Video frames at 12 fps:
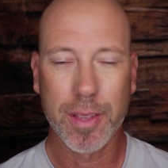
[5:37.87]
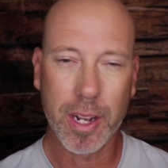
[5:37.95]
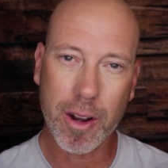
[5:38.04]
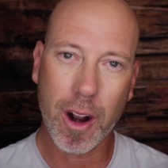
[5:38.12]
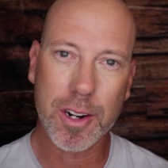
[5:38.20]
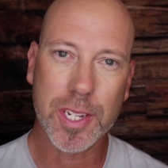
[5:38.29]

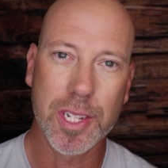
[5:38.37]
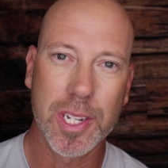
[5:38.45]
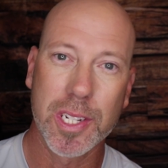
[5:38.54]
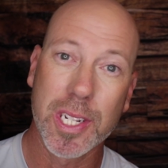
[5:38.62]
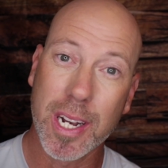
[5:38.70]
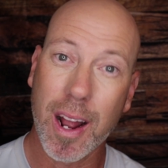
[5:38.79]
The
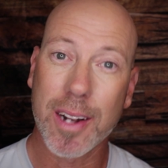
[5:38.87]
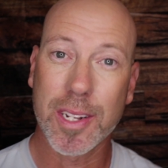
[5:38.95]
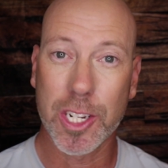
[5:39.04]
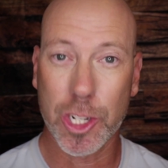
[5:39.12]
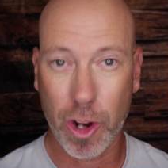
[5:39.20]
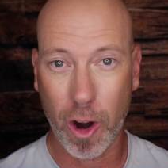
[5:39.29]
narcissist did not
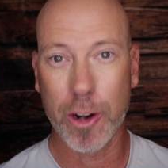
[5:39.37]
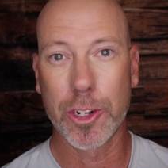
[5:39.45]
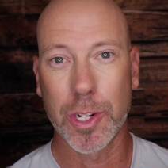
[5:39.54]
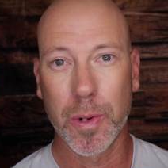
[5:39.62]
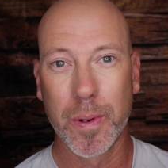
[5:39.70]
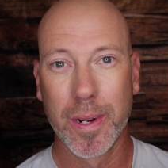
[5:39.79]

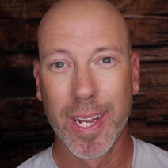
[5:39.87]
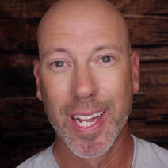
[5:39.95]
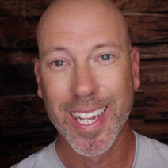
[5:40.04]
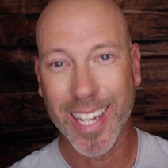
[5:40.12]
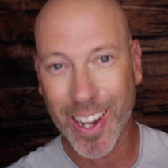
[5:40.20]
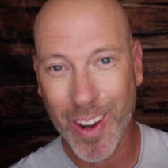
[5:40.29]
discard you.
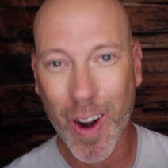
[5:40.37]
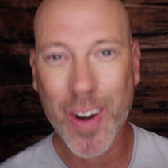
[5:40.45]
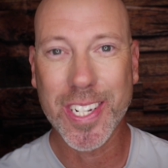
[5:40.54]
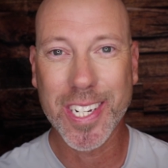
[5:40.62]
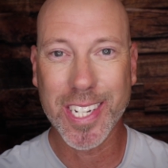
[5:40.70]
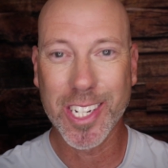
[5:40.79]
The
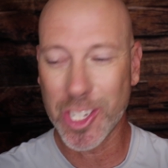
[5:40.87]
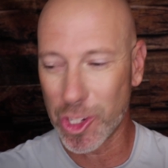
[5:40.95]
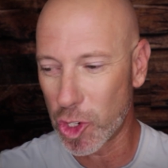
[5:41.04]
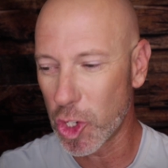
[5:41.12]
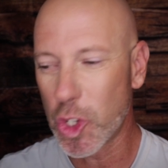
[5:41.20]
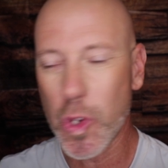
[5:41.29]
narcissist
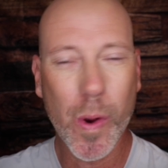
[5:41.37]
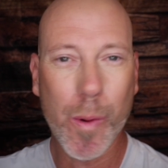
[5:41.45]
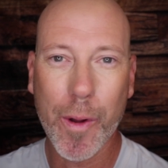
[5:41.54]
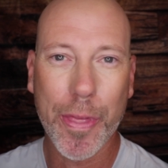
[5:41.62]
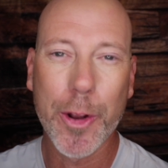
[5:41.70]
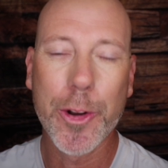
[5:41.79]
is just
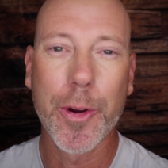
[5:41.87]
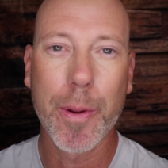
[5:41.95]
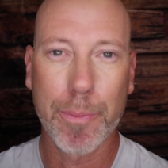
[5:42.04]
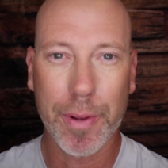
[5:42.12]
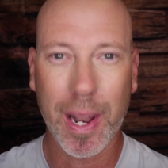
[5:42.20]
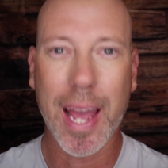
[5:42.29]
doing what they're
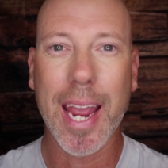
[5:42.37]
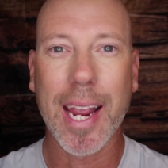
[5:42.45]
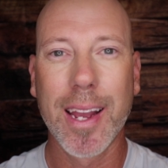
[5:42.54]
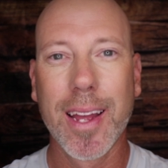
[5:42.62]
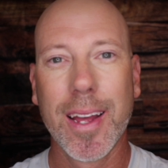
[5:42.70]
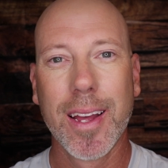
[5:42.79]
doing,
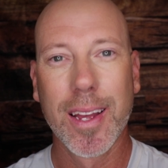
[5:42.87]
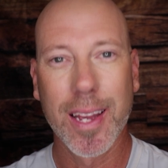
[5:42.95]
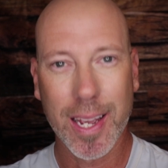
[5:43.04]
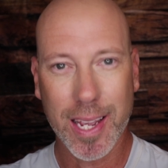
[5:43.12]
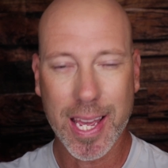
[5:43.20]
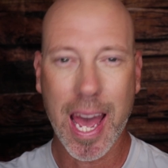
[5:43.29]
playing
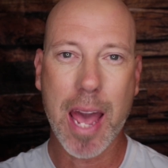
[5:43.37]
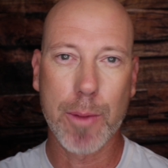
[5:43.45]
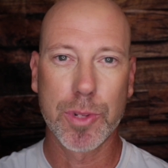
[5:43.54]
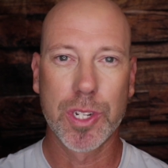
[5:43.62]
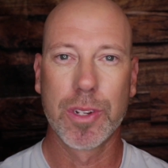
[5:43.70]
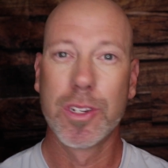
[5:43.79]

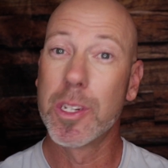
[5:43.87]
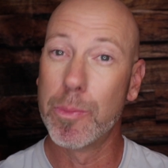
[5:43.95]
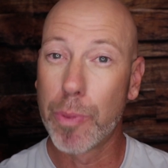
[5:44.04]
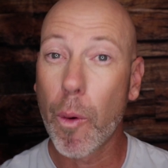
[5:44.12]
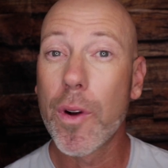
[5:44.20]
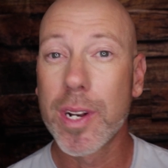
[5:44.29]
games. It's
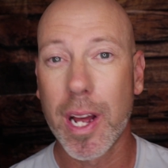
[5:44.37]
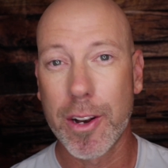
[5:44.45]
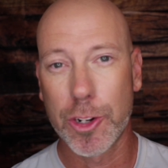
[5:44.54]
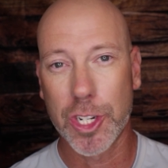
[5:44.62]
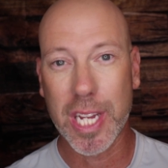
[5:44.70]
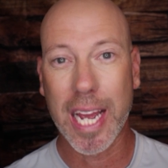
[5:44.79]
important to
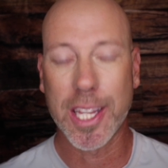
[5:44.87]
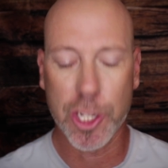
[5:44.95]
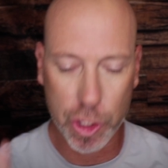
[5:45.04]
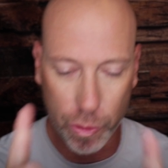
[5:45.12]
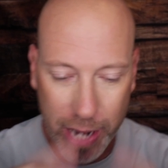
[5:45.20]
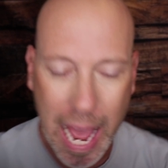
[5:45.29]
understand
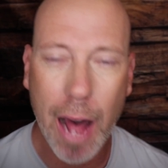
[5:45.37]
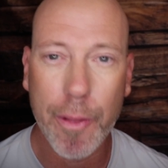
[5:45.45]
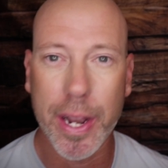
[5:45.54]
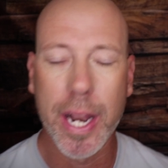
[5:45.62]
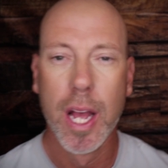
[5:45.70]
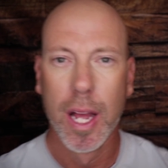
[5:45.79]
this. So now
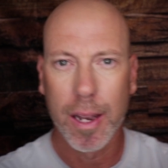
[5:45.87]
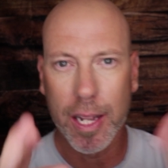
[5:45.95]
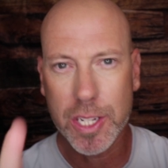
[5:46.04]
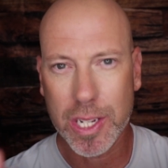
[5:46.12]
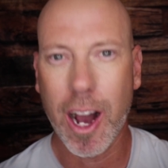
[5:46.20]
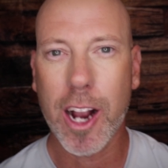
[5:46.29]
then,
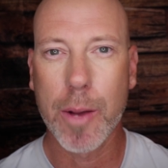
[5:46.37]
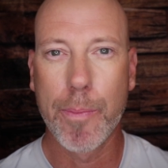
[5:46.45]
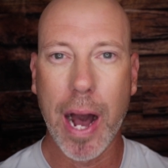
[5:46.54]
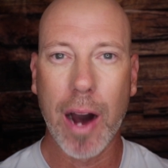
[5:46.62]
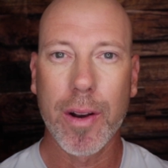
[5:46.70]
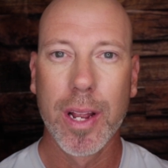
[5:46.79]
let's talk
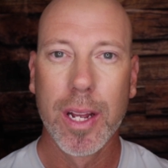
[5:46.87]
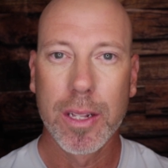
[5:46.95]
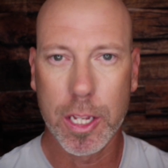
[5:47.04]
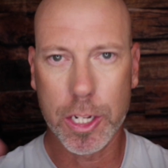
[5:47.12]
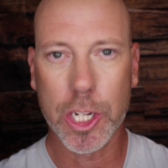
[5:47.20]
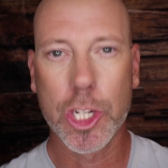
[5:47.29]
about
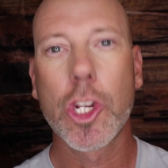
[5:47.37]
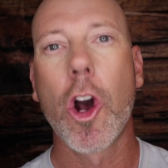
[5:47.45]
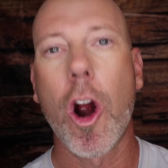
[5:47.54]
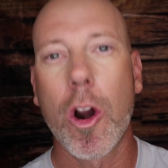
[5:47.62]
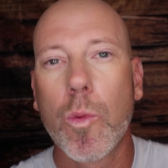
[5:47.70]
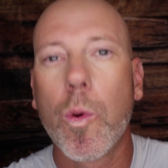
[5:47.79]
the
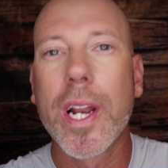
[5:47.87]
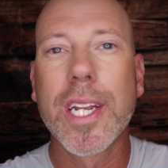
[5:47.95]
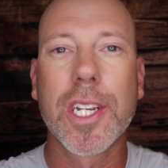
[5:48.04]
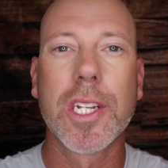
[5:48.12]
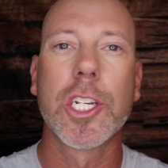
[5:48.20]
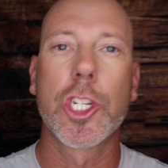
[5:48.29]
discard. What
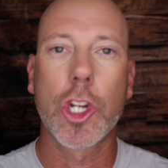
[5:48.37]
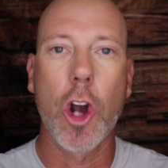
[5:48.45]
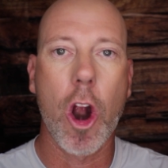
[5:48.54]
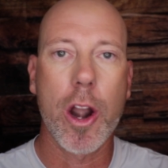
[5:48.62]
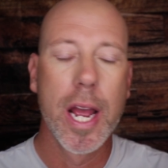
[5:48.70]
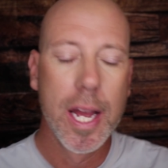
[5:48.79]
is a
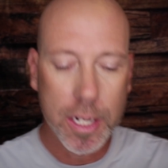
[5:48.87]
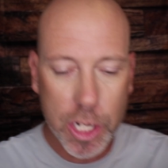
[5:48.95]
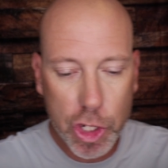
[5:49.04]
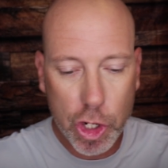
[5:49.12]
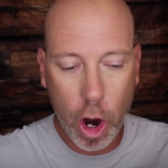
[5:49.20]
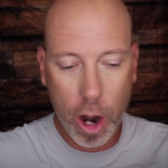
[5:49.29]
discard?
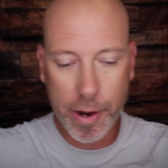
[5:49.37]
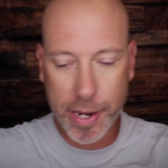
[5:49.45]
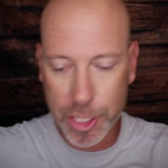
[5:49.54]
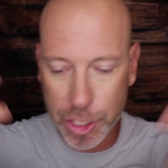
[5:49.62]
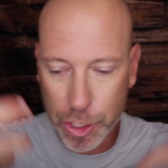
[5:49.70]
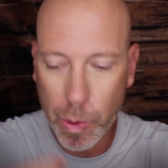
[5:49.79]
Discard
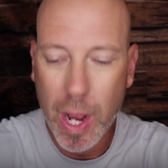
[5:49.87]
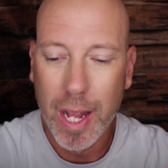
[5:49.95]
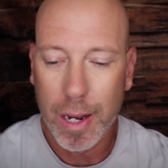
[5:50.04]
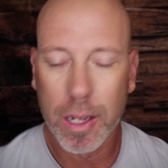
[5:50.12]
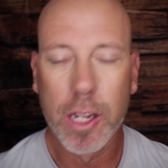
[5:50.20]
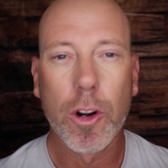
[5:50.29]
is to
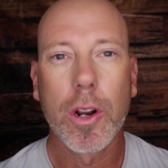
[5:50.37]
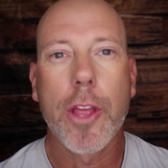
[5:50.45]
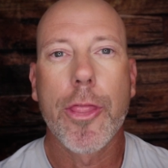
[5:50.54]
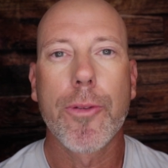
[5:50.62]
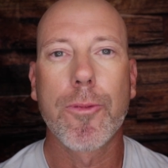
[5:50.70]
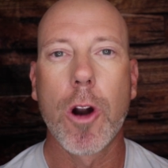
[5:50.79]

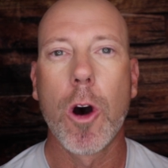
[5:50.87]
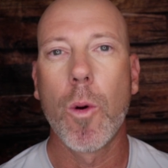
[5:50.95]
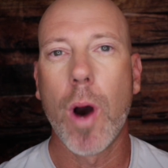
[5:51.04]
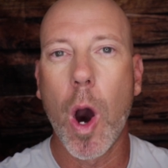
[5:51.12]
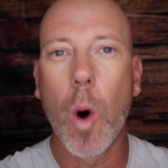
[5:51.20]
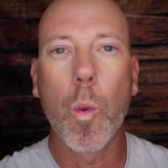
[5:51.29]
literally
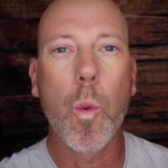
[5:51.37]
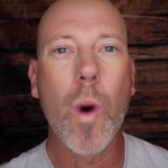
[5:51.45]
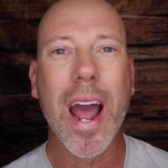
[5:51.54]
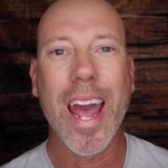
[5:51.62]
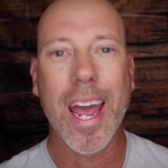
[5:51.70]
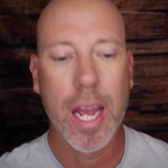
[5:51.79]
throw
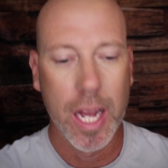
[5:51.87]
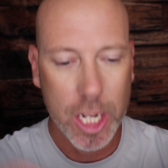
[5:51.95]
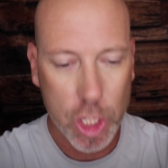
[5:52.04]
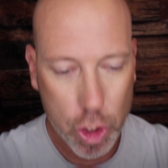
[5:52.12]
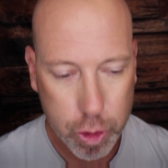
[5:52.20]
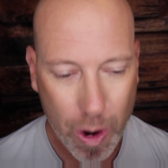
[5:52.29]
away
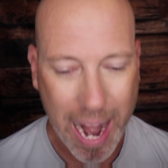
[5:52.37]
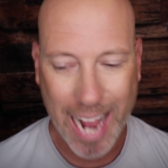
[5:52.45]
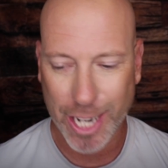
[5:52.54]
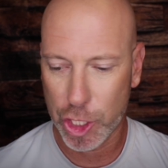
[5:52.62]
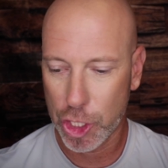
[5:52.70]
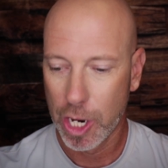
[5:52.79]

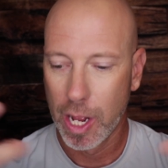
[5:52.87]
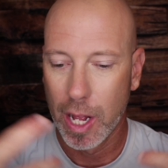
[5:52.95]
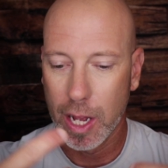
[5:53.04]
trash,